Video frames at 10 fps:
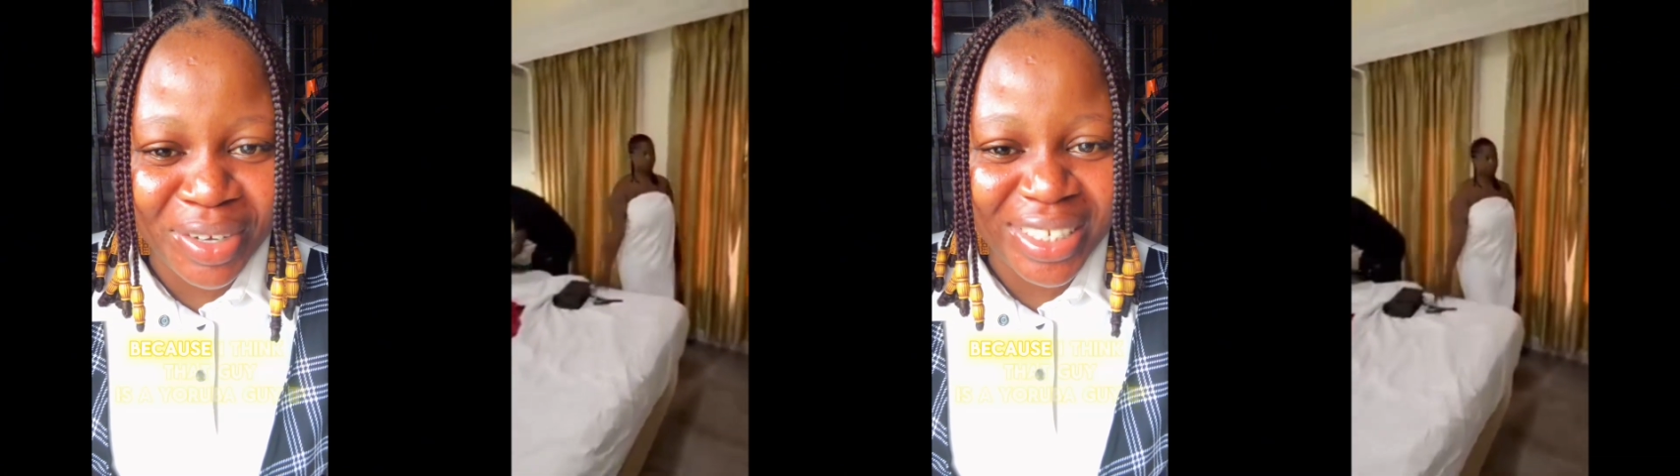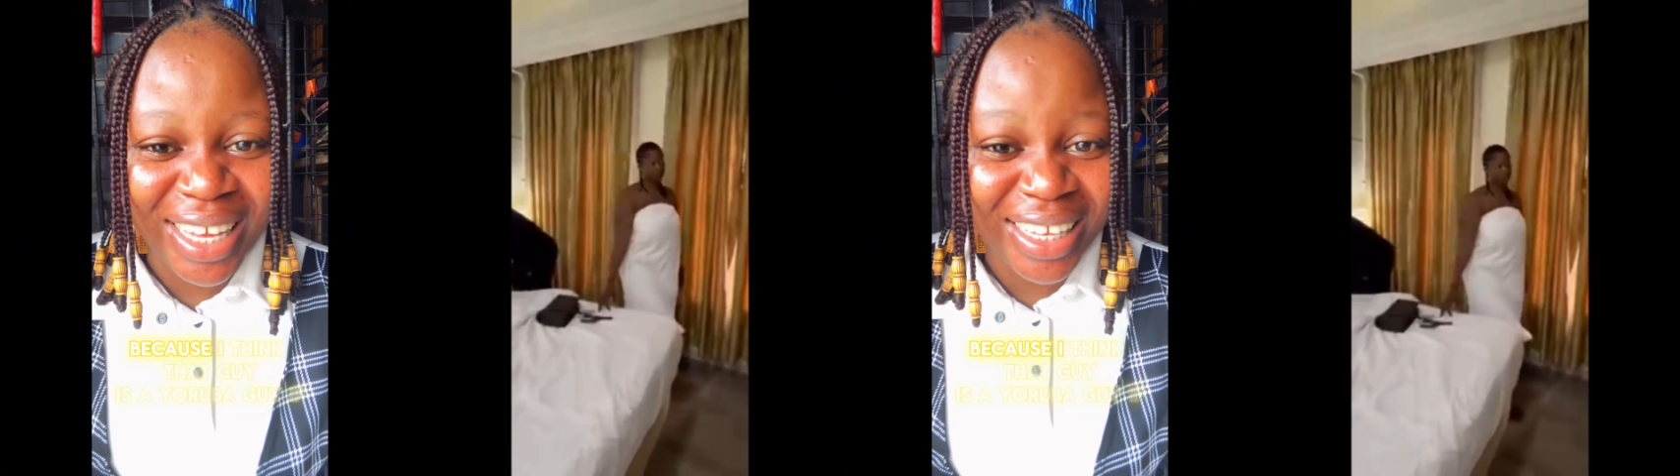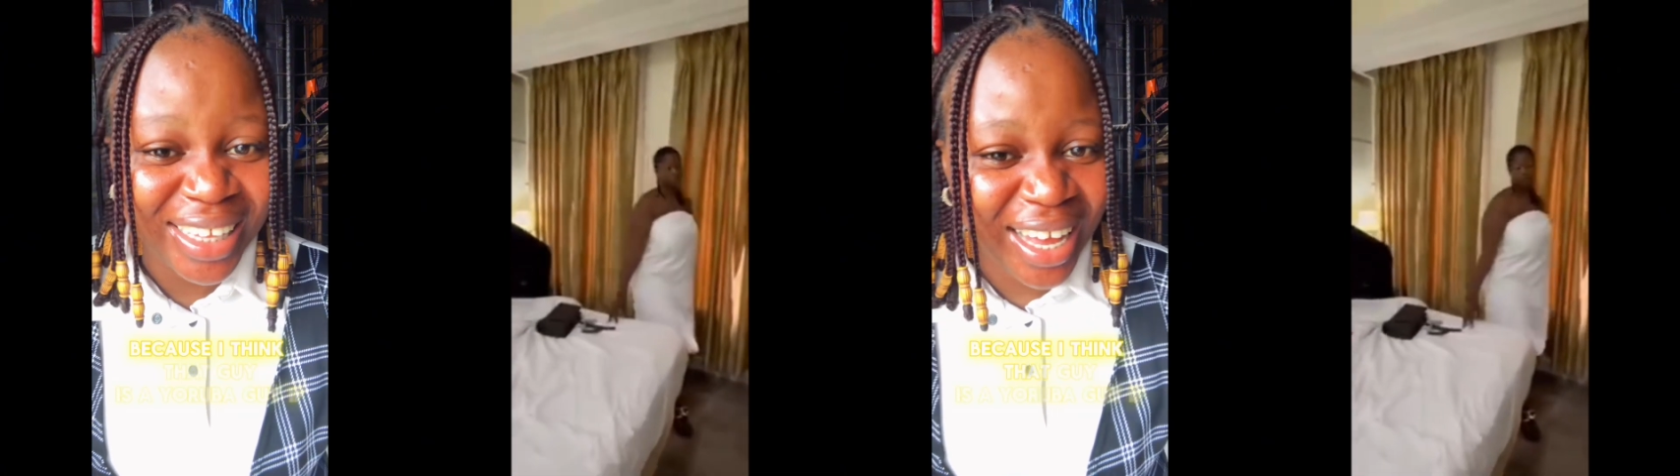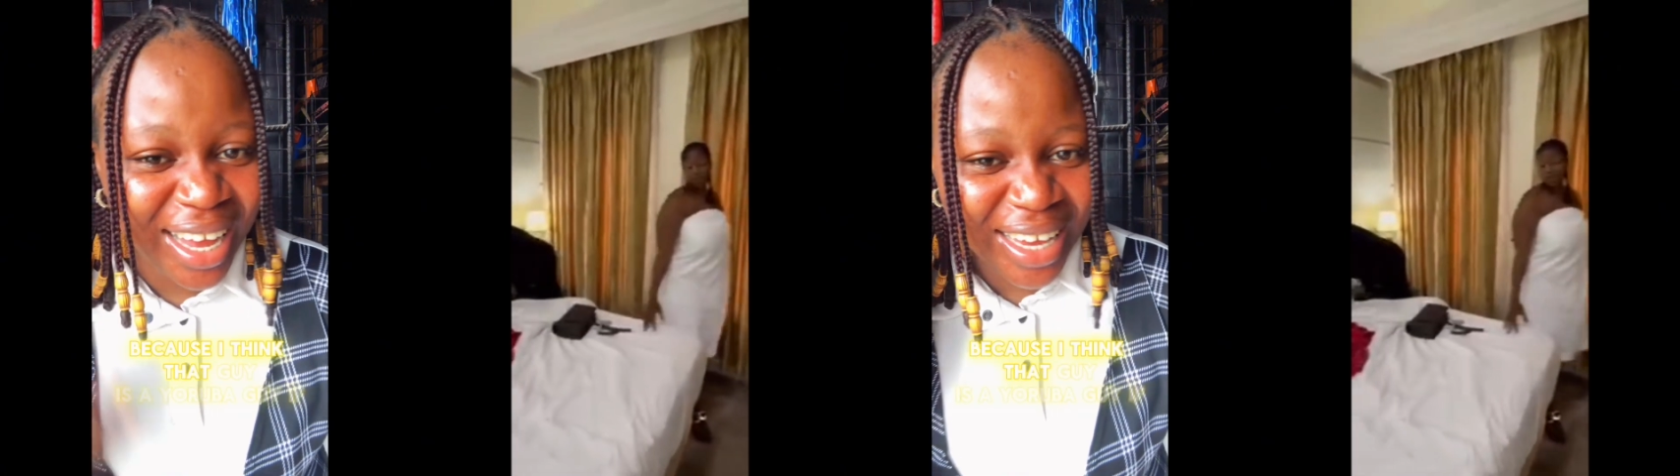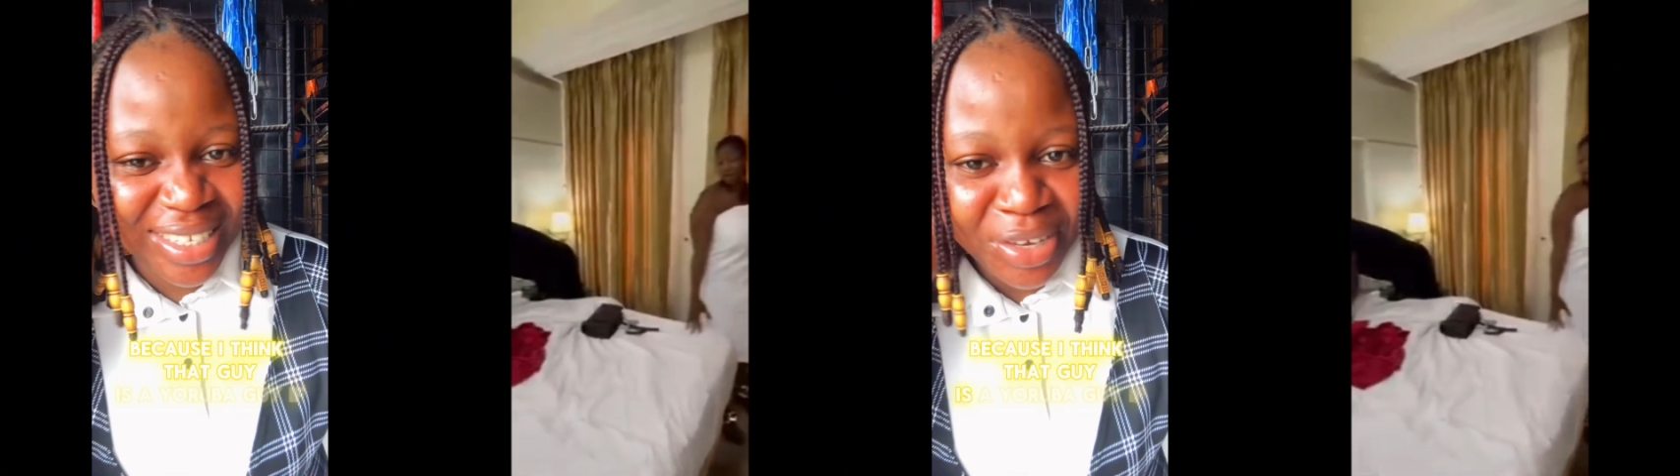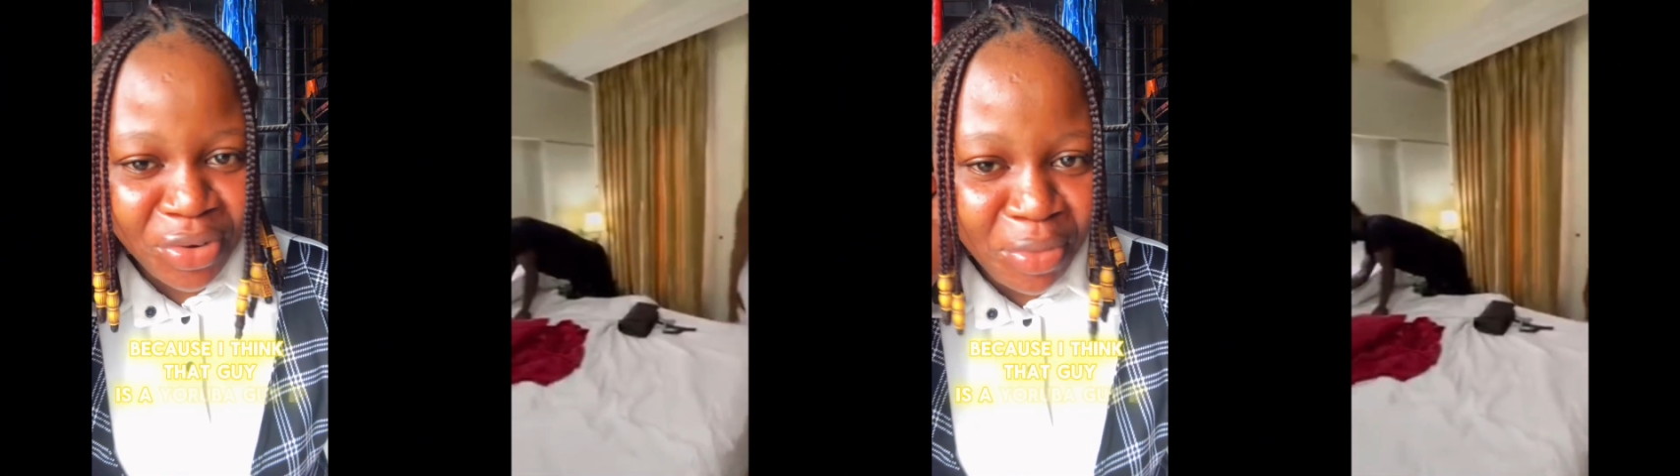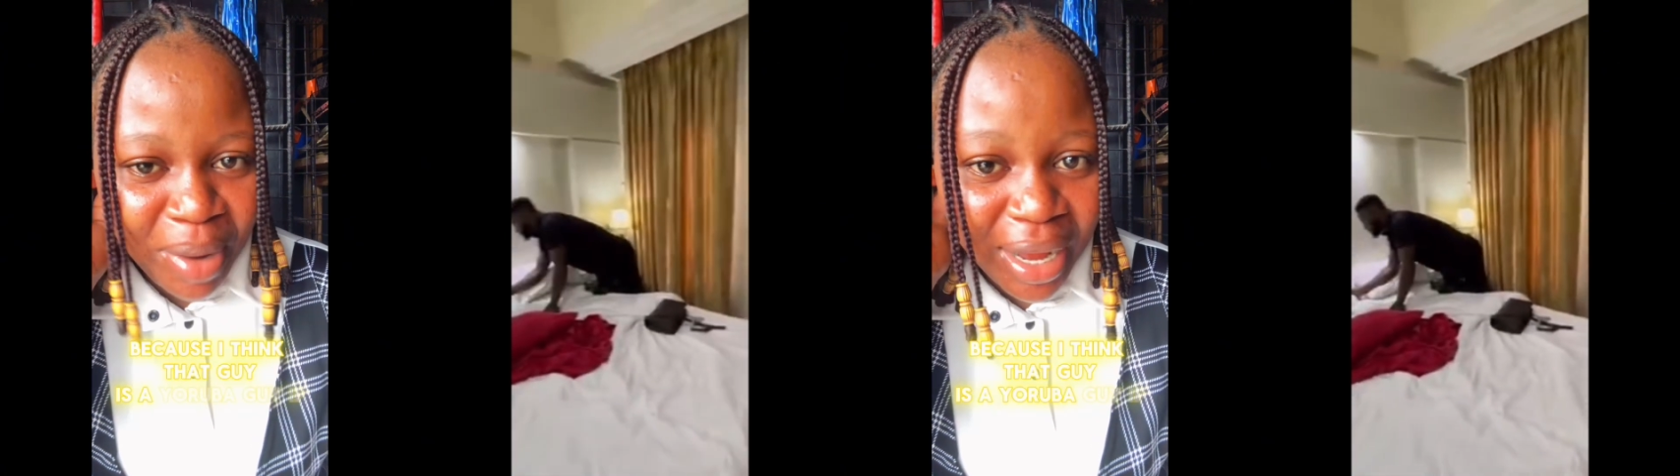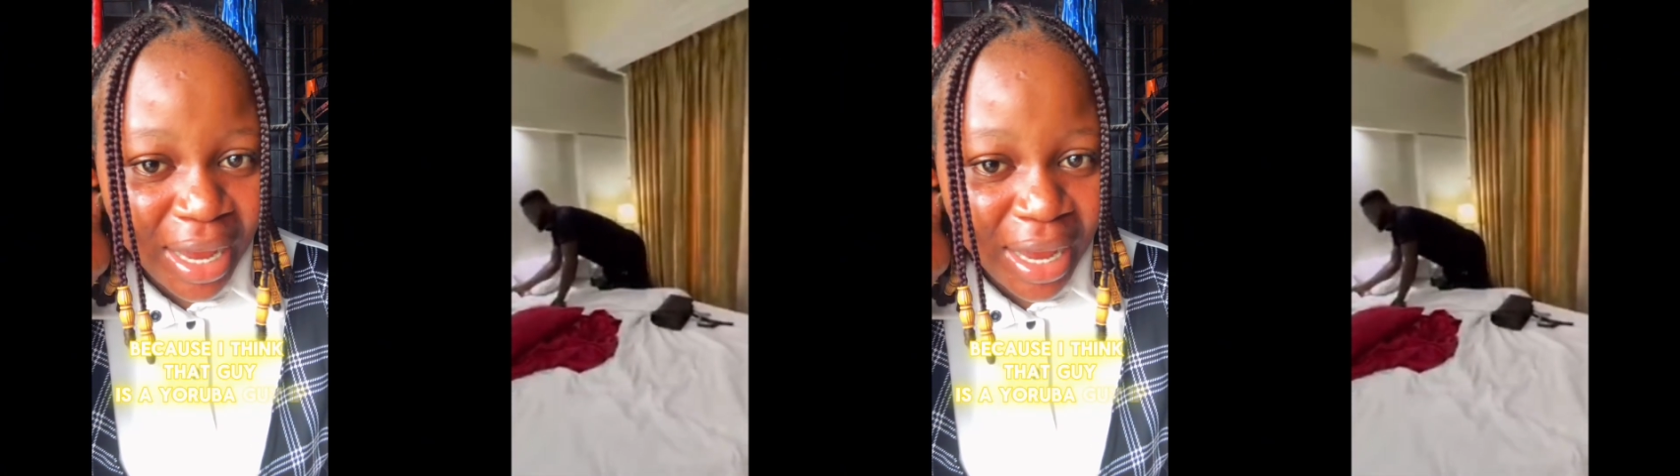because I think that guy is a Yoruba